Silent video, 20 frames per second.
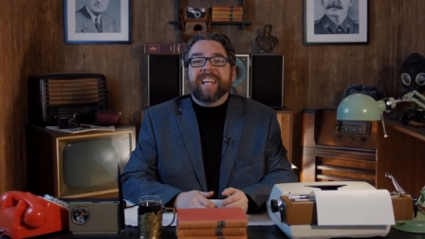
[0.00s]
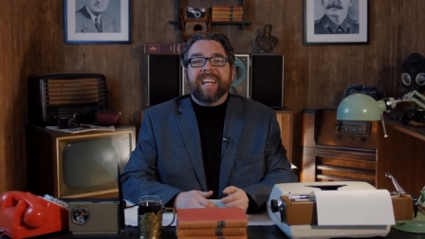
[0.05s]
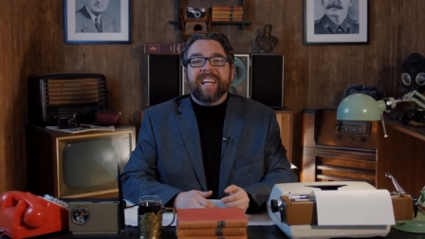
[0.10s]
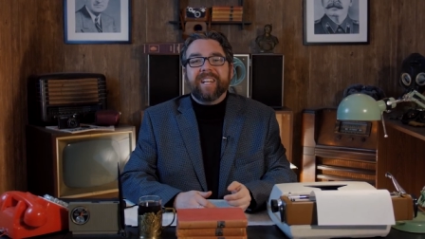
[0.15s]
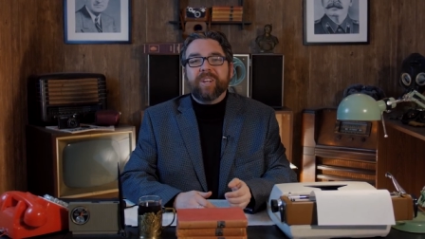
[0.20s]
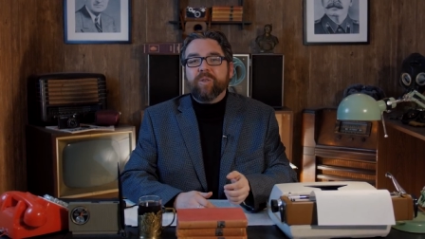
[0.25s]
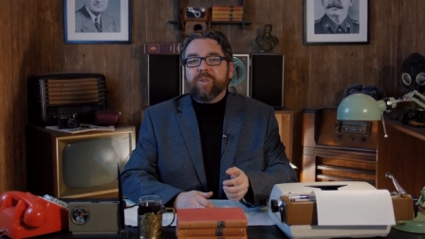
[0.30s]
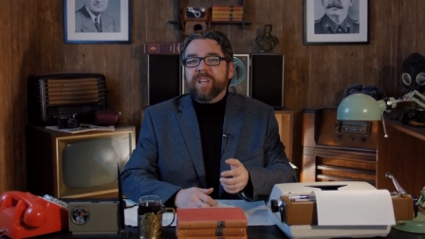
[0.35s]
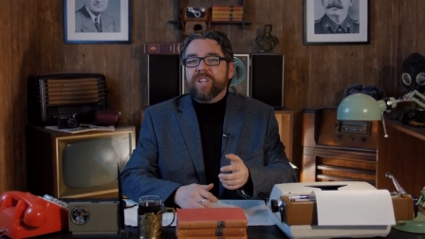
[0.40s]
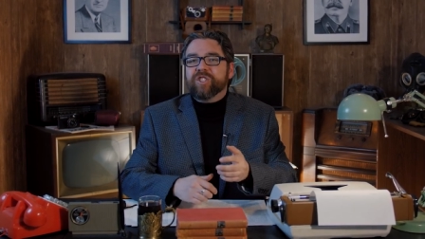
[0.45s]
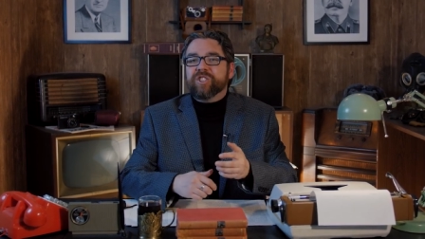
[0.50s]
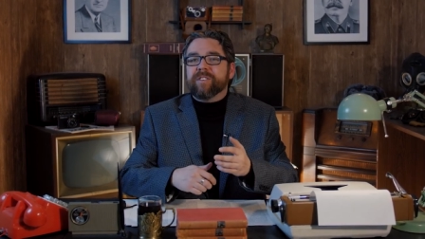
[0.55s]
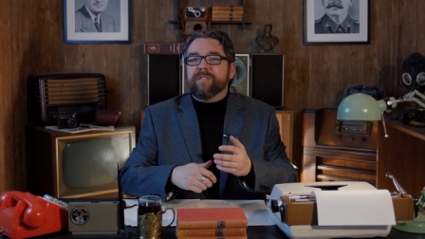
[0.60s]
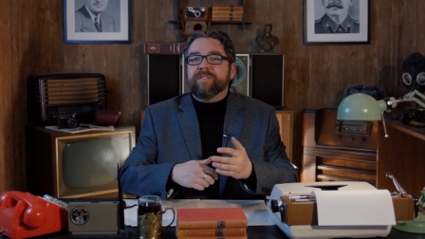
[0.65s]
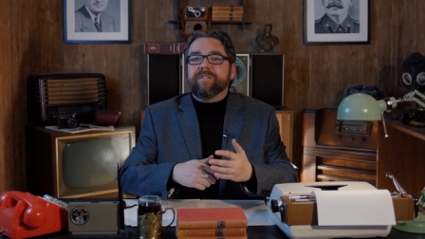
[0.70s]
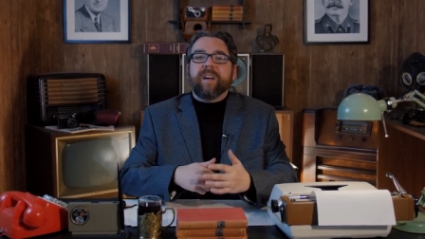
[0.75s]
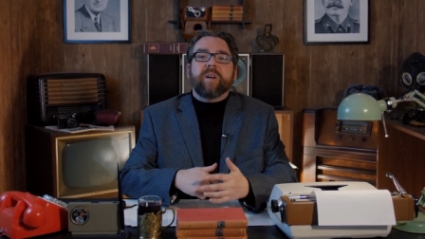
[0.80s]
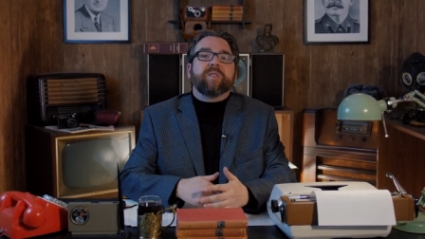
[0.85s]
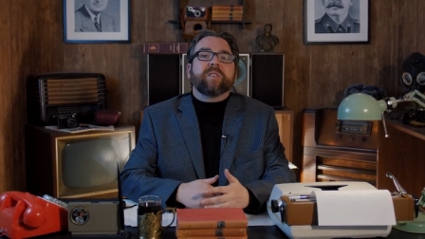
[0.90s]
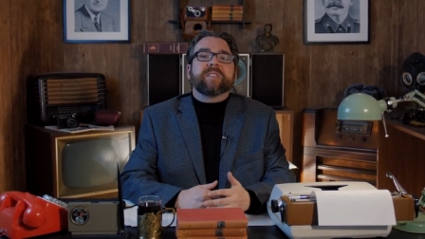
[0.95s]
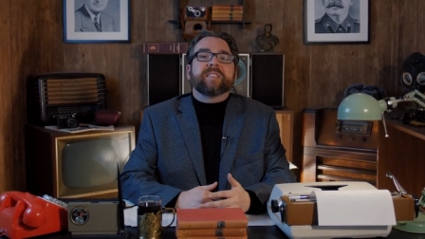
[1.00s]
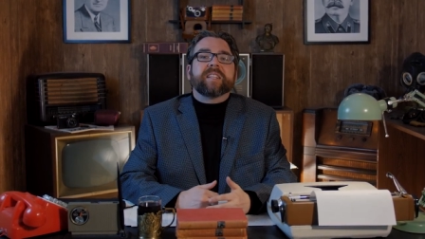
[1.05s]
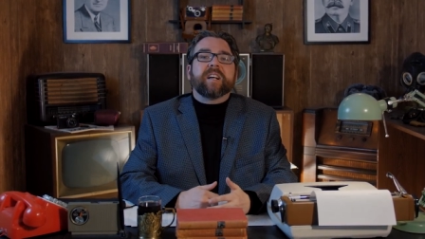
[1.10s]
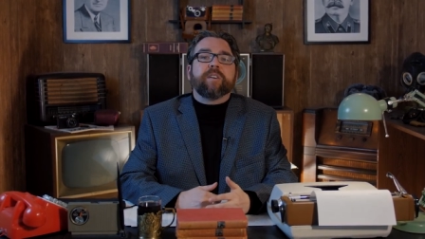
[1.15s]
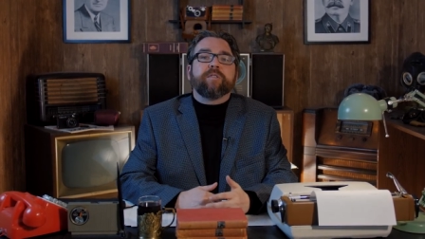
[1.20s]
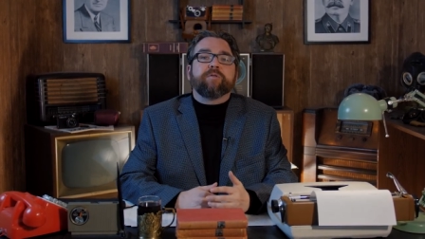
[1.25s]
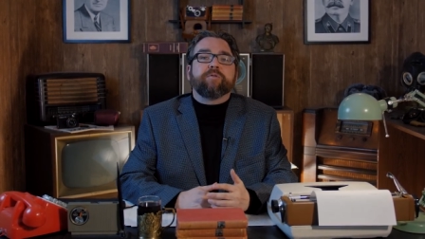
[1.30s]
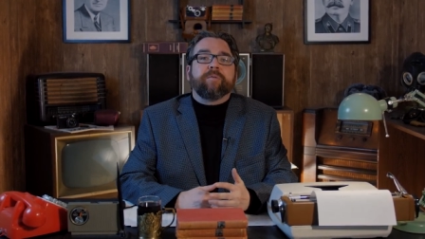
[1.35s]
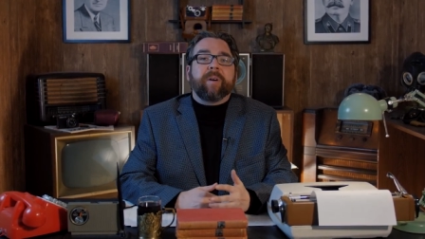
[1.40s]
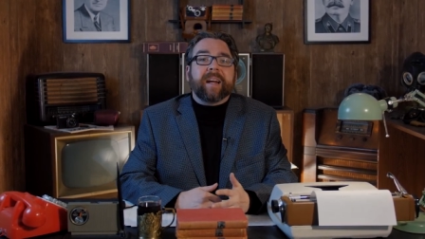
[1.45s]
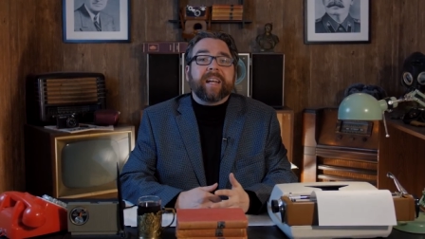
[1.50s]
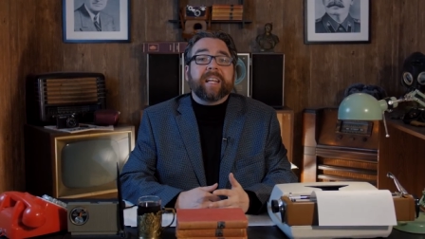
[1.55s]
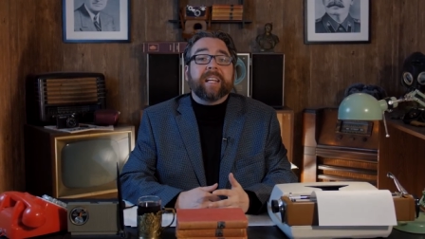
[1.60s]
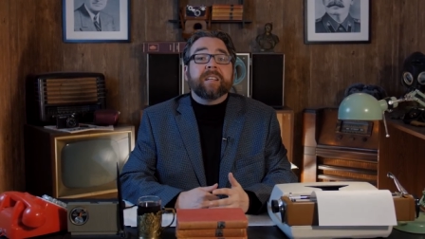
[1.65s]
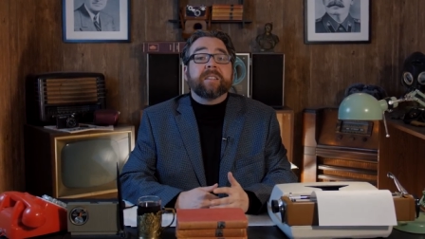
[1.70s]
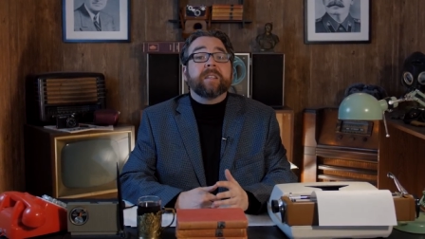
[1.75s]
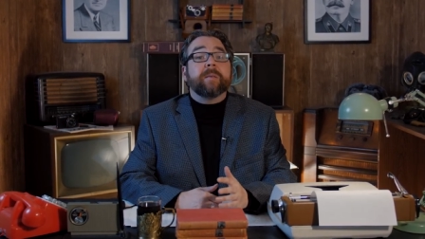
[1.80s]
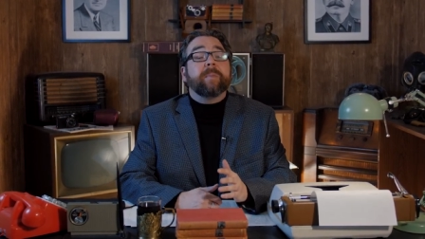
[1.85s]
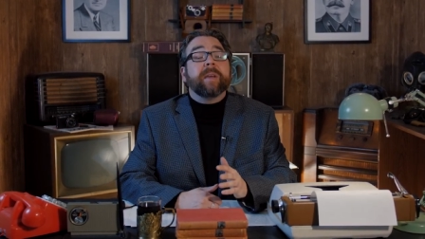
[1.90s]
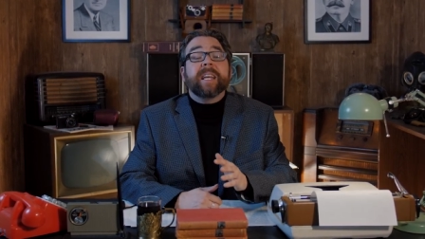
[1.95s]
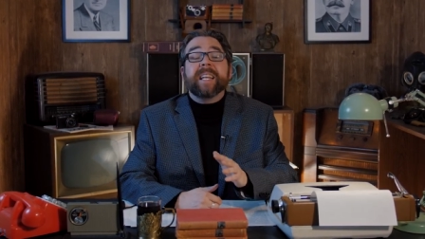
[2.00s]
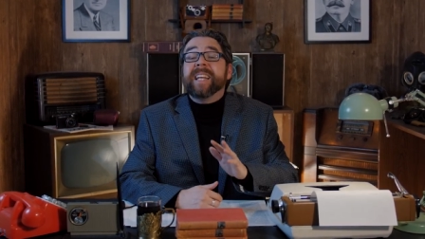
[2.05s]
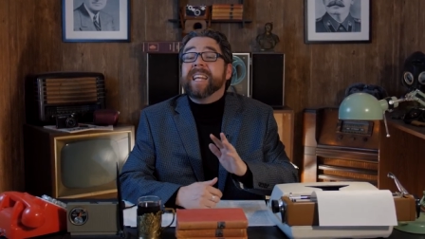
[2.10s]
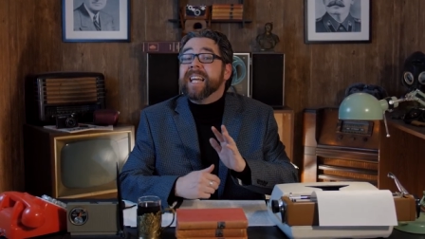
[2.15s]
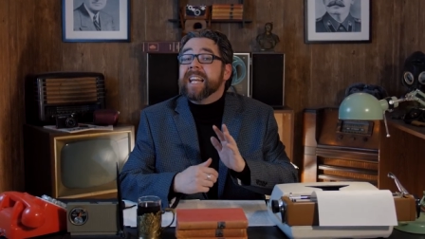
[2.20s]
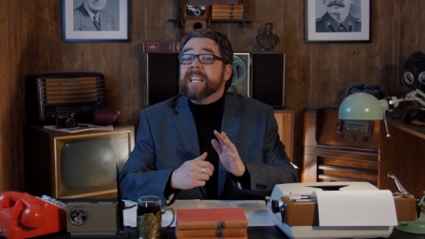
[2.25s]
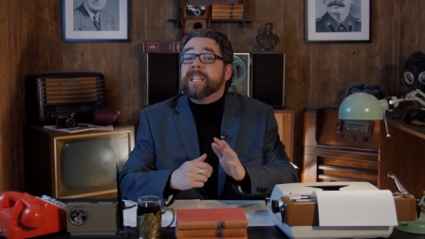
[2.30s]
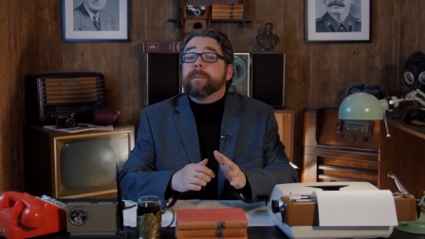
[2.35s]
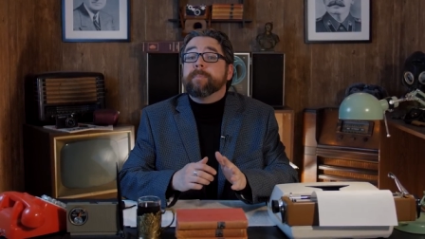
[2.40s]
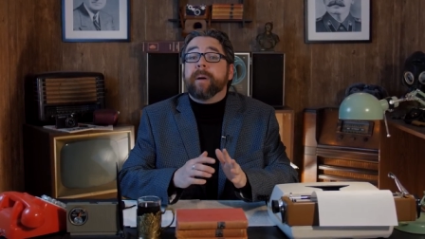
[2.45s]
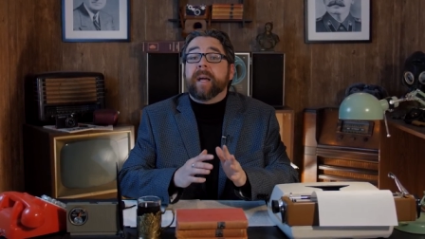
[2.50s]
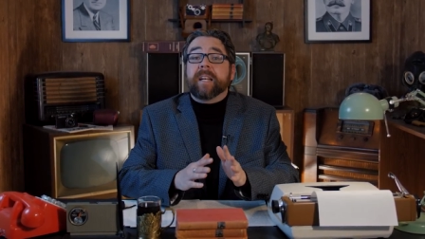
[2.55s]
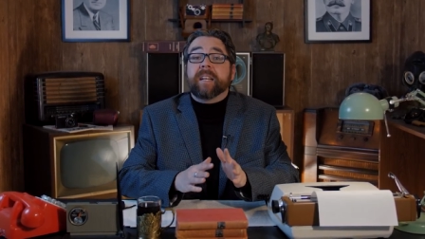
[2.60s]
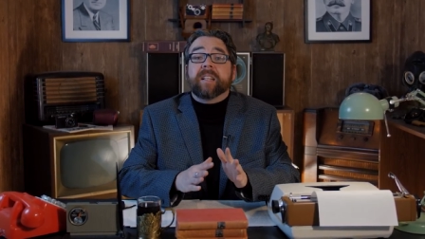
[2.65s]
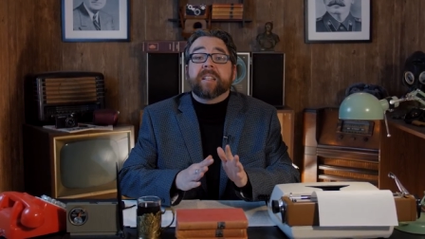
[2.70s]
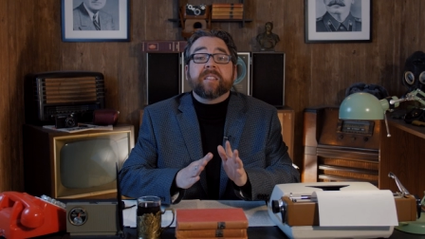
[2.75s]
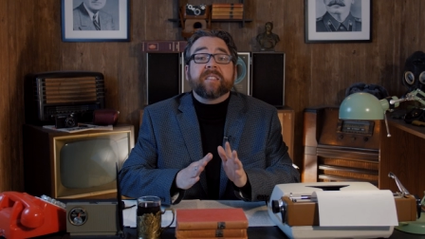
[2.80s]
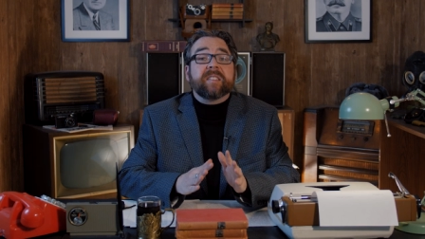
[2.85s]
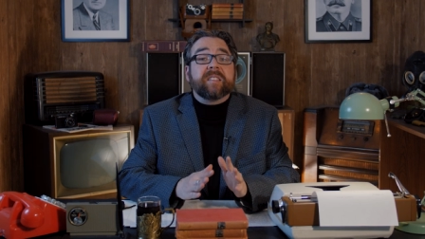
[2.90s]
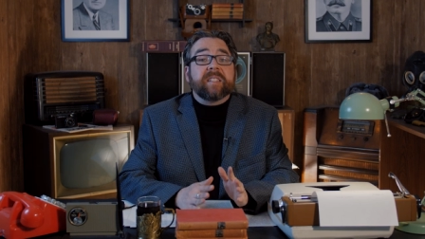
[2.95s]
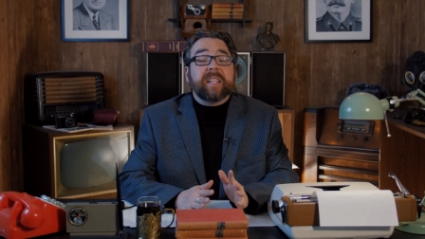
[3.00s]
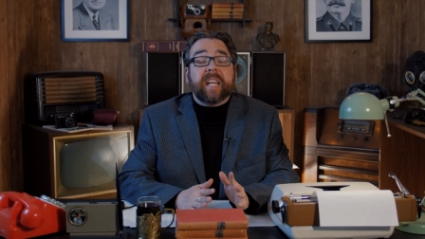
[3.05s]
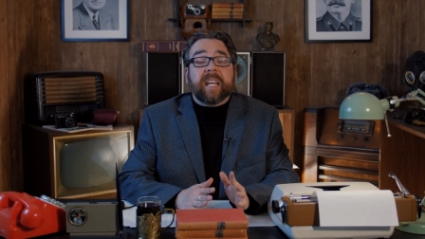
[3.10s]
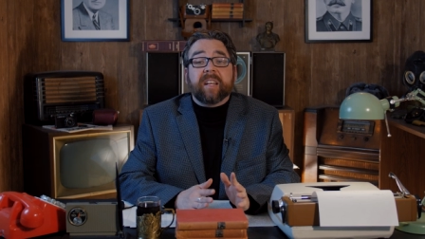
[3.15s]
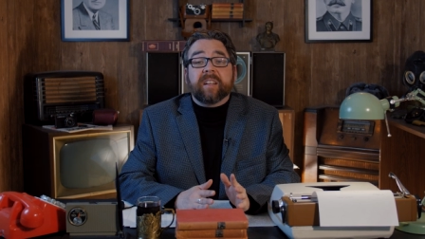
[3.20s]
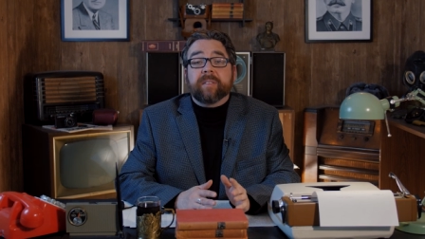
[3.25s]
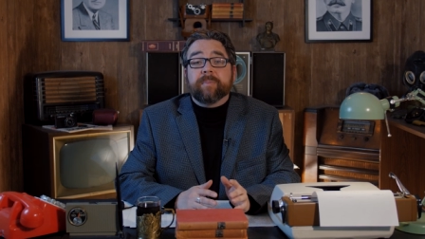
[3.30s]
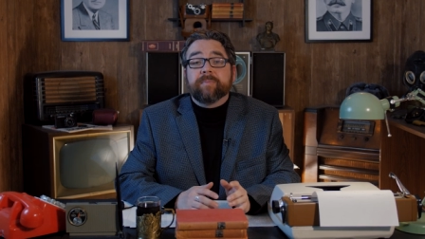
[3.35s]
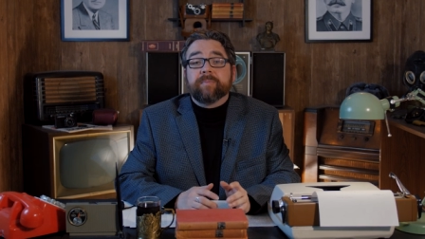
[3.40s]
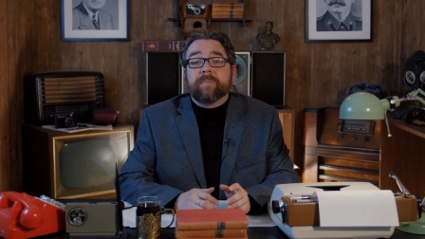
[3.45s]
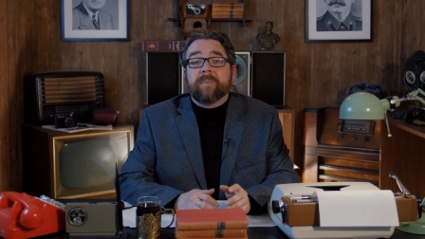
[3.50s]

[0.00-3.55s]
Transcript: Indonesia felt itself ready to be an independent state.